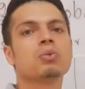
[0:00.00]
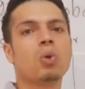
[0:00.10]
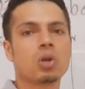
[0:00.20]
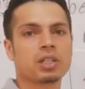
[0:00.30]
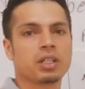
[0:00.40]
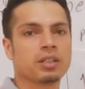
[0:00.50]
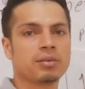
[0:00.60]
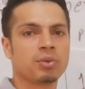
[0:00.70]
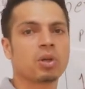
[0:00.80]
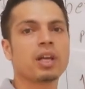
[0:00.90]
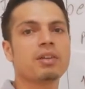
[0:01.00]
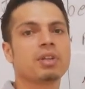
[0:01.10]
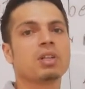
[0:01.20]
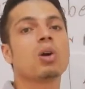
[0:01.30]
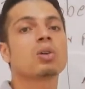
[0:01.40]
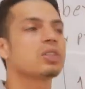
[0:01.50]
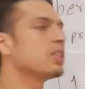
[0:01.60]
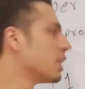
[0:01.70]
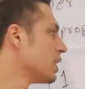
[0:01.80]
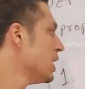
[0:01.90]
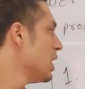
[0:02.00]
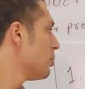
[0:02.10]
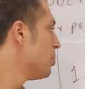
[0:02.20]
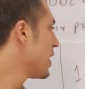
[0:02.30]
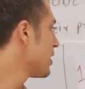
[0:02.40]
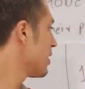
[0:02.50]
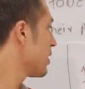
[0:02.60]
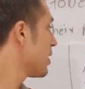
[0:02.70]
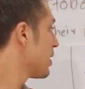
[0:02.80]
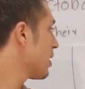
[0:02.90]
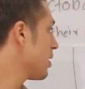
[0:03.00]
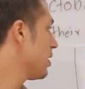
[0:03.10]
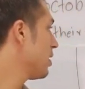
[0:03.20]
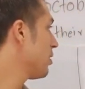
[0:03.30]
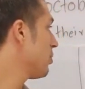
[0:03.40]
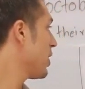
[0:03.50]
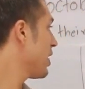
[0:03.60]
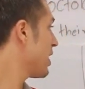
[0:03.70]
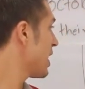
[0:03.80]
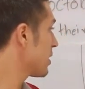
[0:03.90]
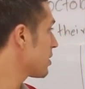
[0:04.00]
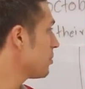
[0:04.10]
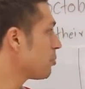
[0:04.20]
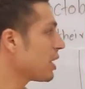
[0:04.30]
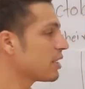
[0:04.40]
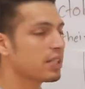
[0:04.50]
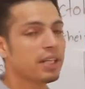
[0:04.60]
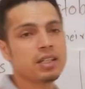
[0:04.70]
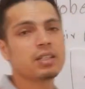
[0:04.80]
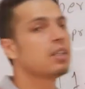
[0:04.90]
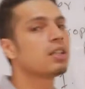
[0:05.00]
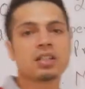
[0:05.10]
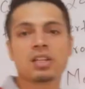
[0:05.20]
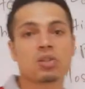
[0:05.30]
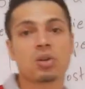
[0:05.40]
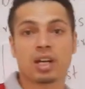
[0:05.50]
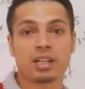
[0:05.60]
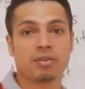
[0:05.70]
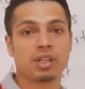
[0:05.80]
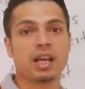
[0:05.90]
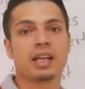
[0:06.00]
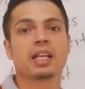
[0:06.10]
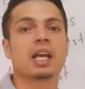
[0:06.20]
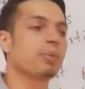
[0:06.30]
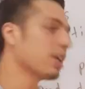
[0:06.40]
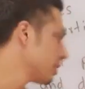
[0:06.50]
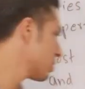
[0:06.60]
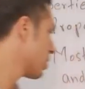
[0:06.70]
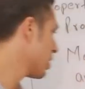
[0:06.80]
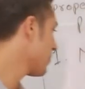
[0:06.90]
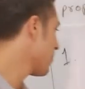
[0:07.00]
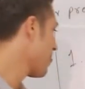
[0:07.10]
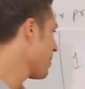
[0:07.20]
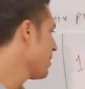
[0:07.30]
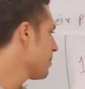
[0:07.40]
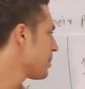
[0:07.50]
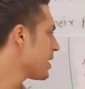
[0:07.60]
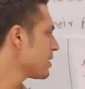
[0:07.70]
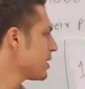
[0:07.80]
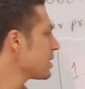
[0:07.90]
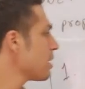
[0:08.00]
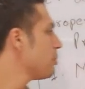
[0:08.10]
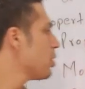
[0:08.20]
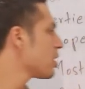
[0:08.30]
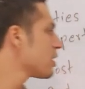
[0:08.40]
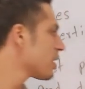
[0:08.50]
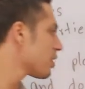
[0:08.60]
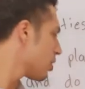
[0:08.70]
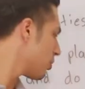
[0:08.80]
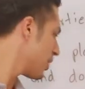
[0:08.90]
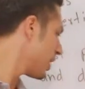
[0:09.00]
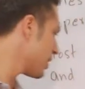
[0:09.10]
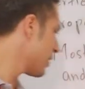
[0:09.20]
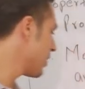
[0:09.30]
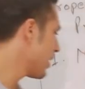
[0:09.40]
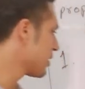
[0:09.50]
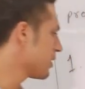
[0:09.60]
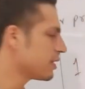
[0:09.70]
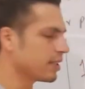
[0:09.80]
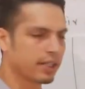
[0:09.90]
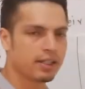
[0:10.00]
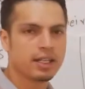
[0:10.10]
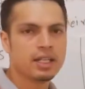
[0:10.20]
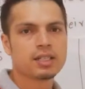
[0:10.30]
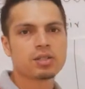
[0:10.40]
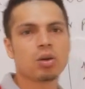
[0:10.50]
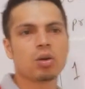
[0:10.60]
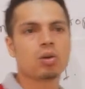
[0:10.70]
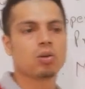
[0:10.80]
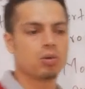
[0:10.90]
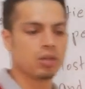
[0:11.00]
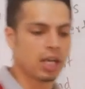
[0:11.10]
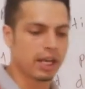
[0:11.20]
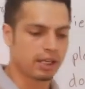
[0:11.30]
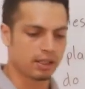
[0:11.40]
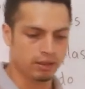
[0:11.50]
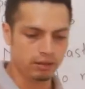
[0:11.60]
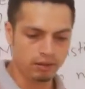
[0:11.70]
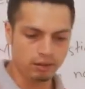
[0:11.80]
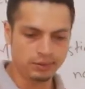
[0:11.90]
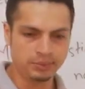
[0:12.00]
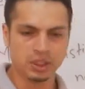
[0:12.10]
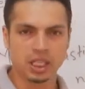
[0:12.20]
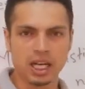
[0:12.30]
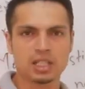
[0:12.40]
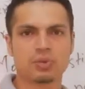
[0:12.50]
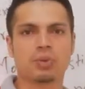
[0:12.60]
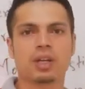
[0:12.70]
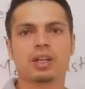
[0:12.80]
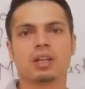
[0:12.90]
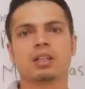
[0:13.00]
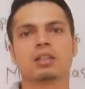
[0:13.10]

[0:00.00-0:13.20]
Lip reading: water, okay, with oxygen, but whereas plastic does not react with any chemicals, okay. Plastic is a poor conductor of heat and electricity. So like last week